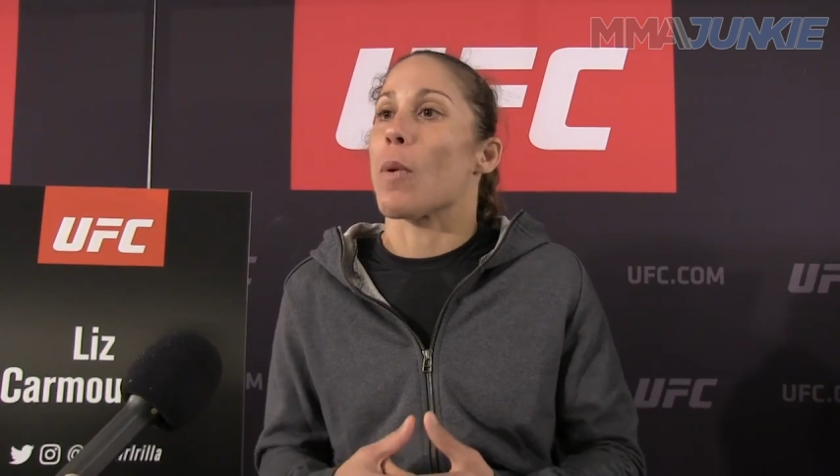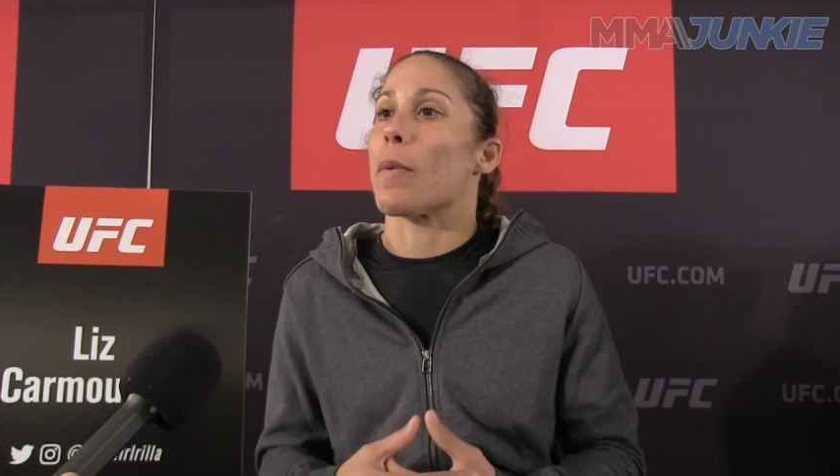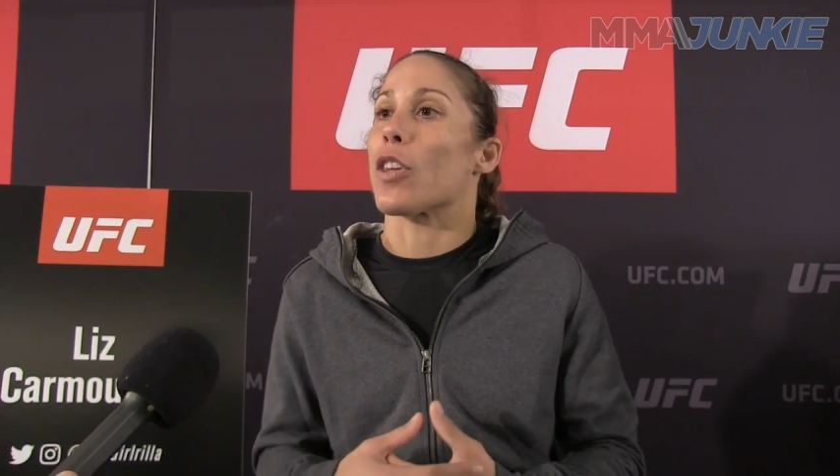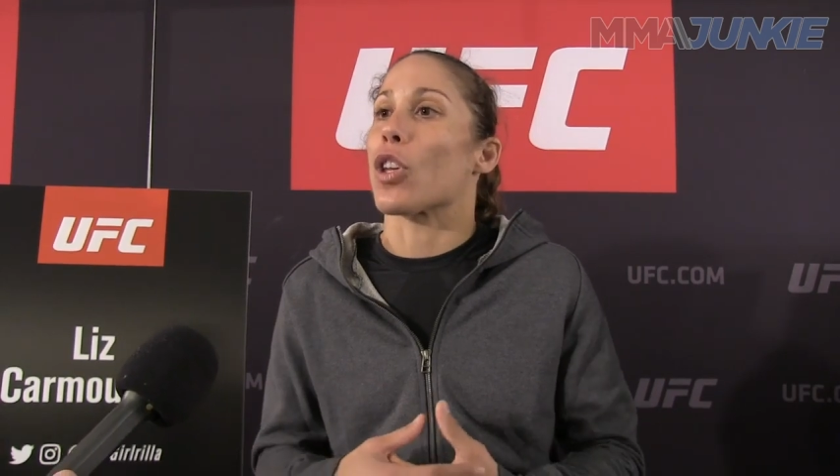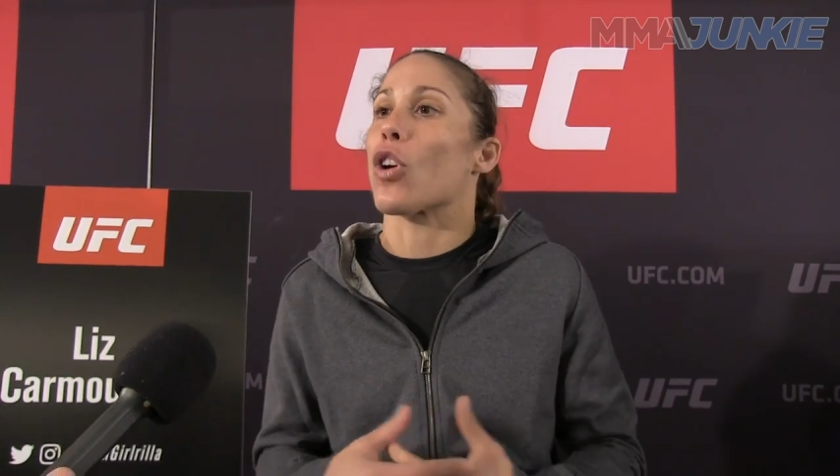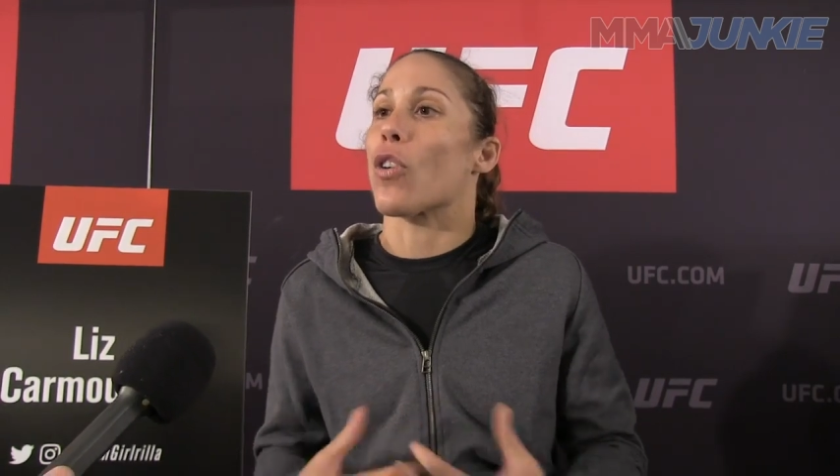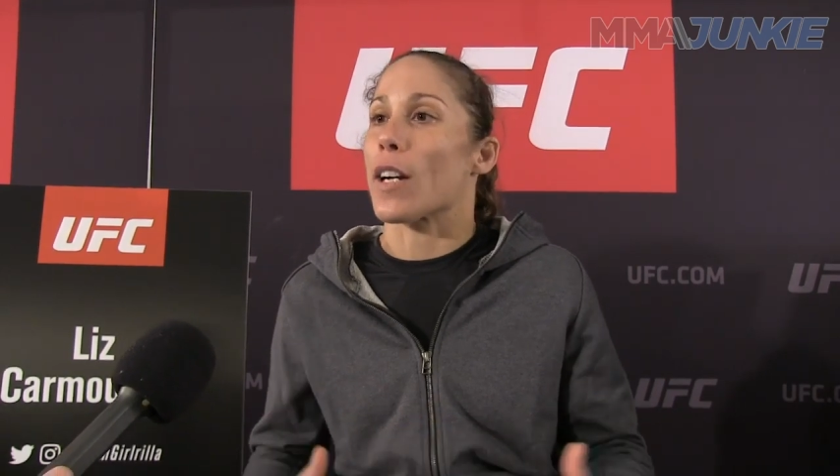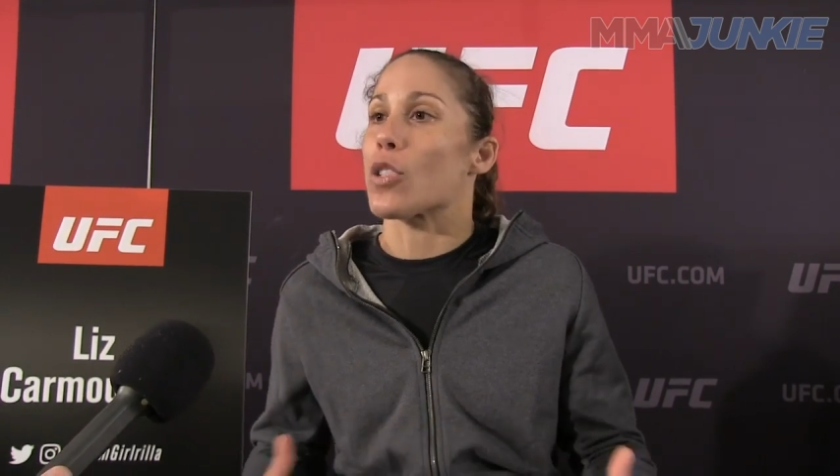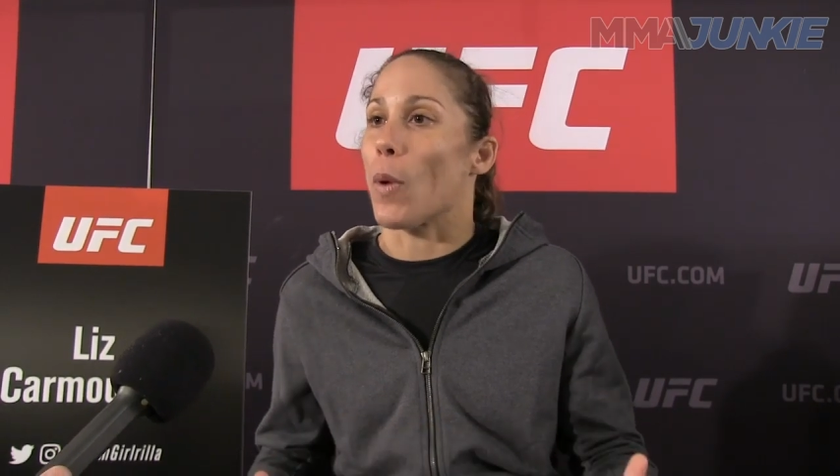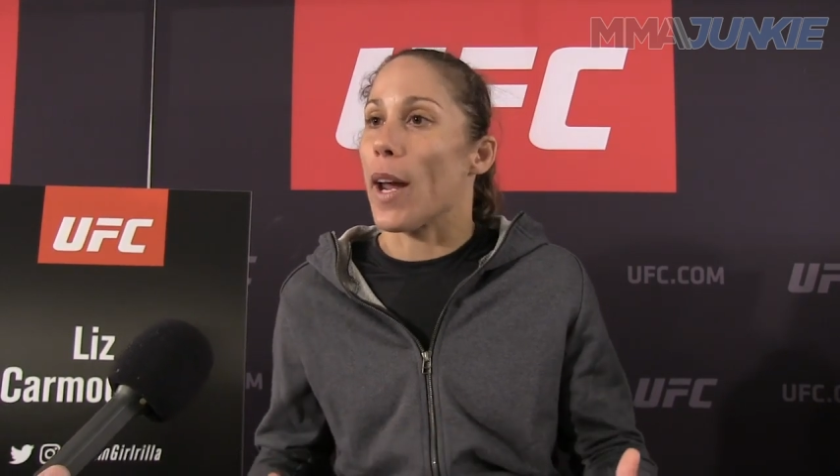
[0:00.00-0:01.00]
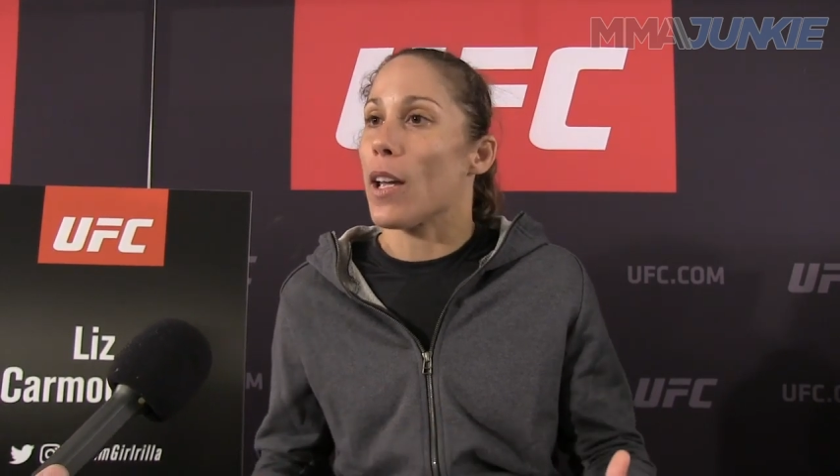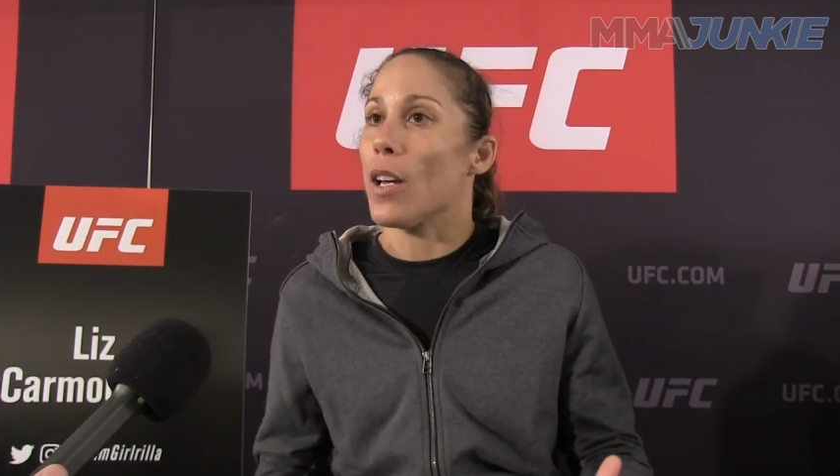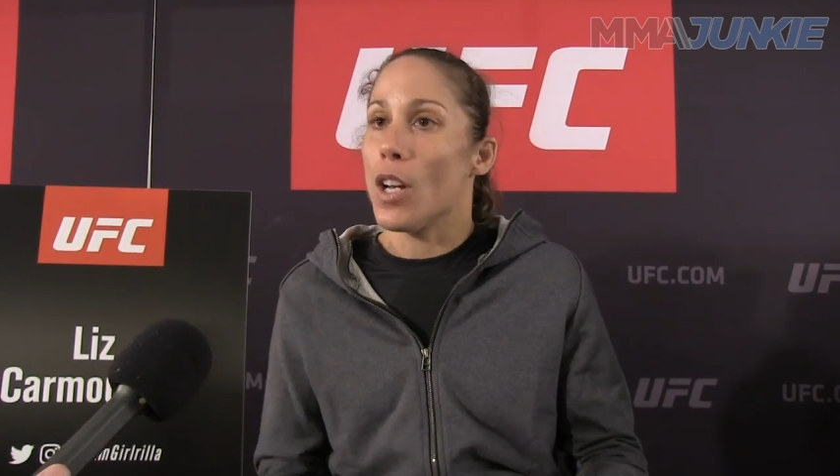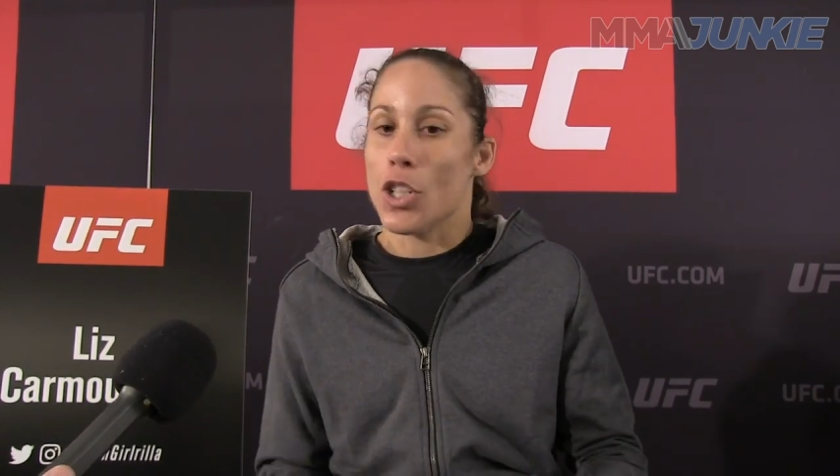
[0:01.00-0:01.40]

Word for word: of women in the correct weight,